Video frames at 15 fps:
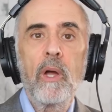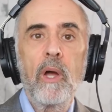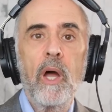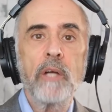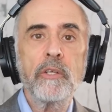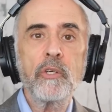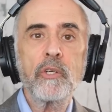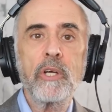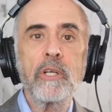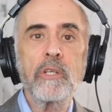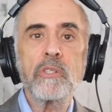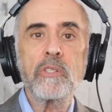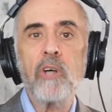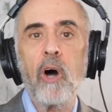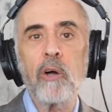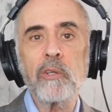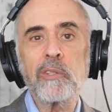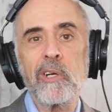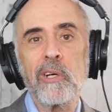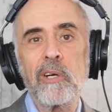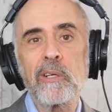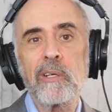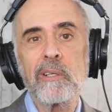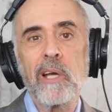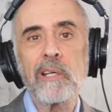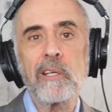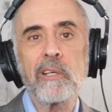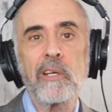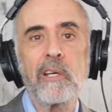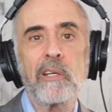and you could insult her,
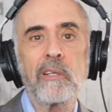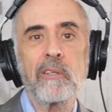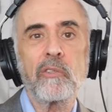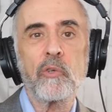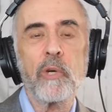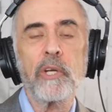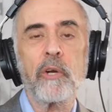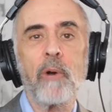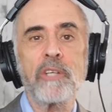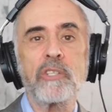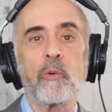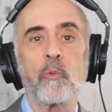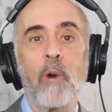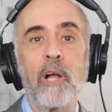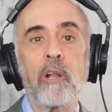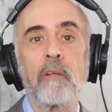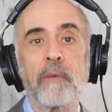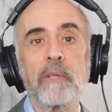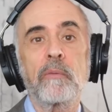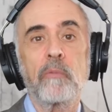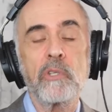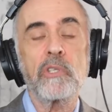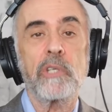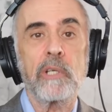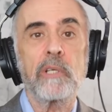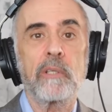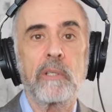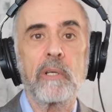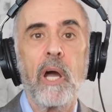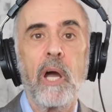treat her as irrelevant, which she
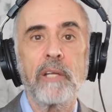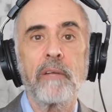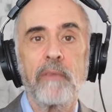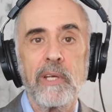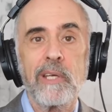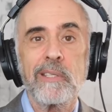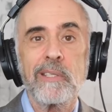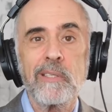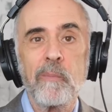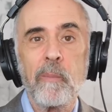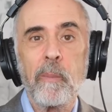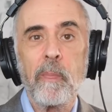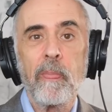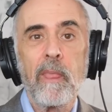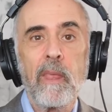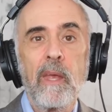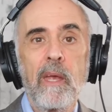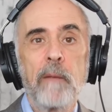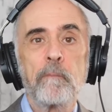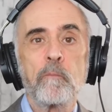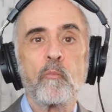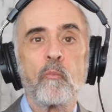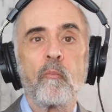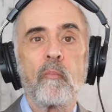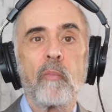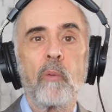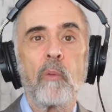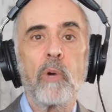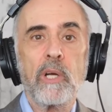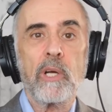kind of is
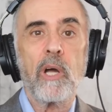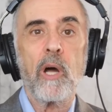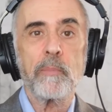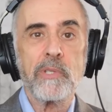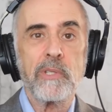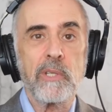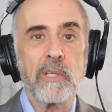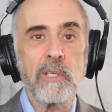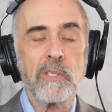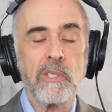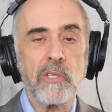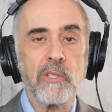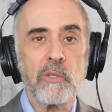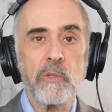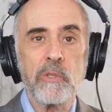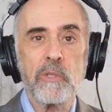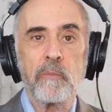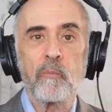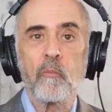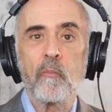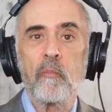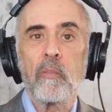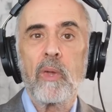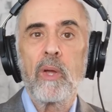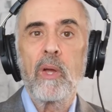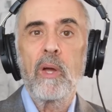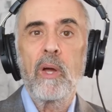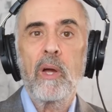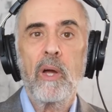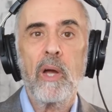when it comes to these issues,
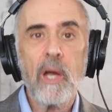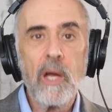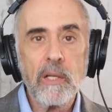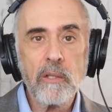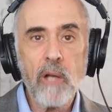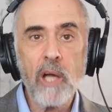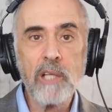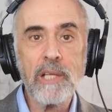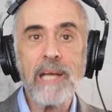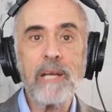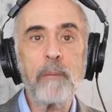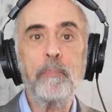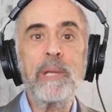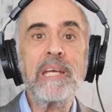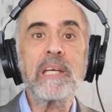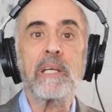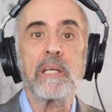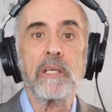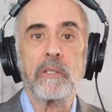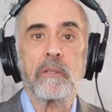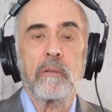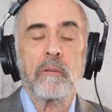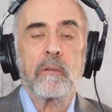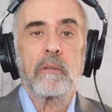and not let it be an issue.